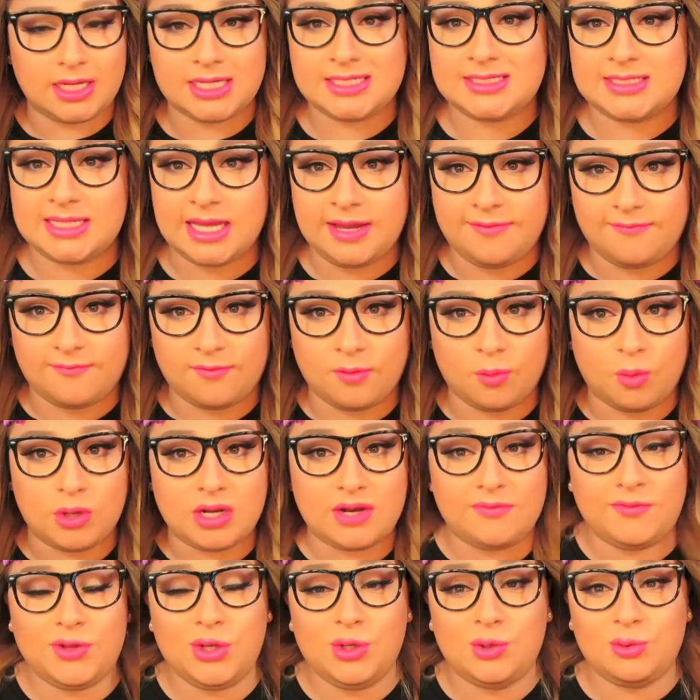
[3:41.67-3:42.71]
if you guys want to see
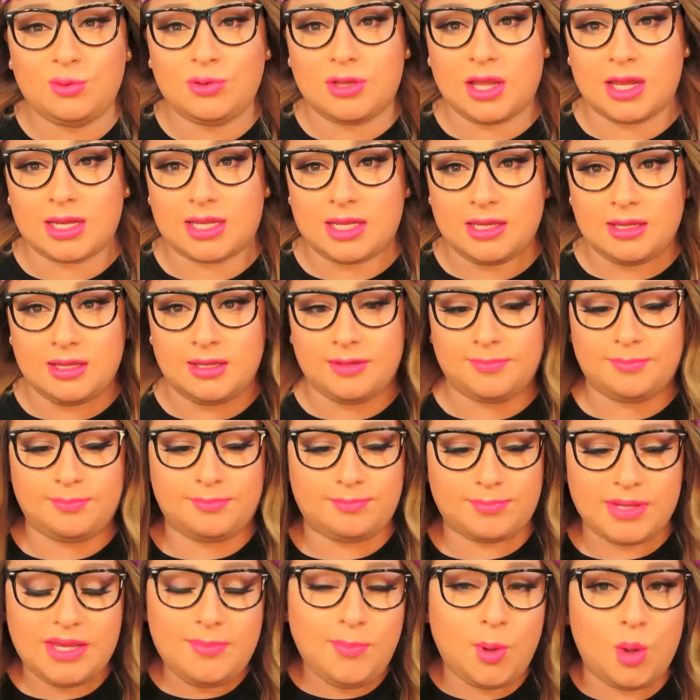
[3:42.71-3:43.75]
that tutorial, make sure you guys
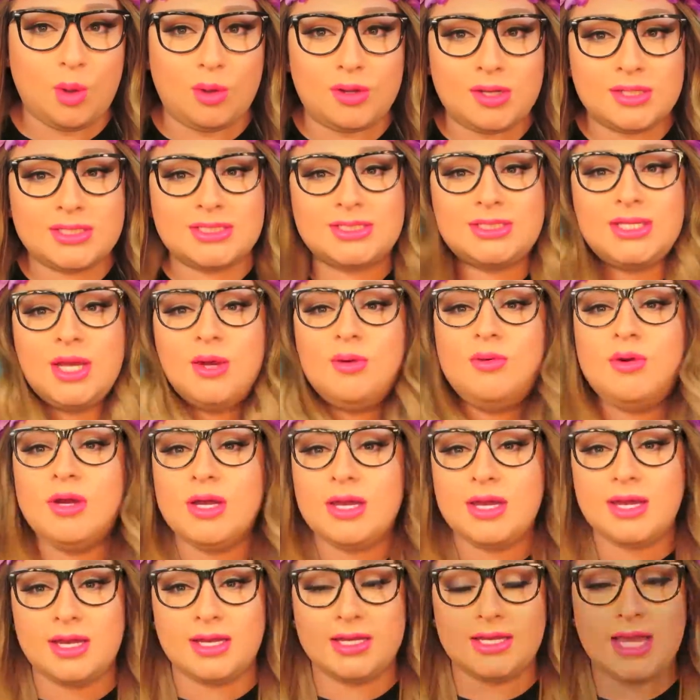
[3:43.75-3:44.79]
click the bottom bar, and I will
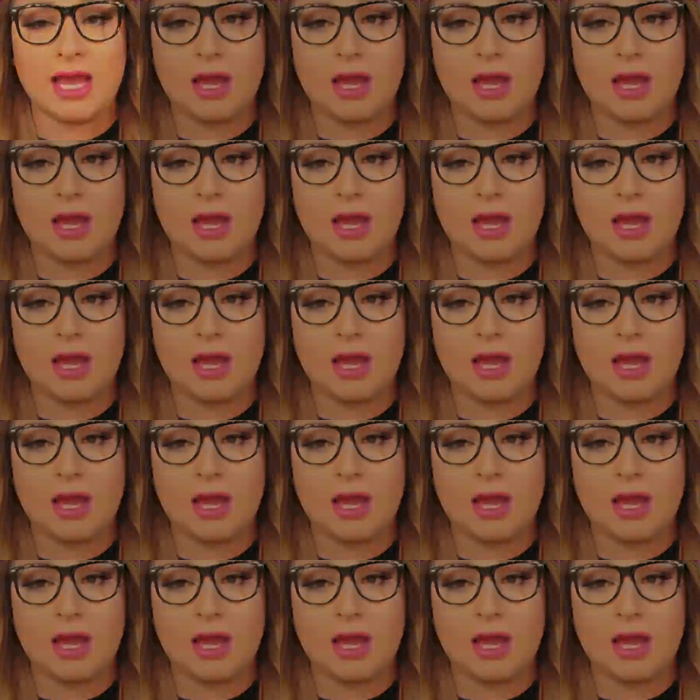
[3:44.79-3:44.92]
talk to you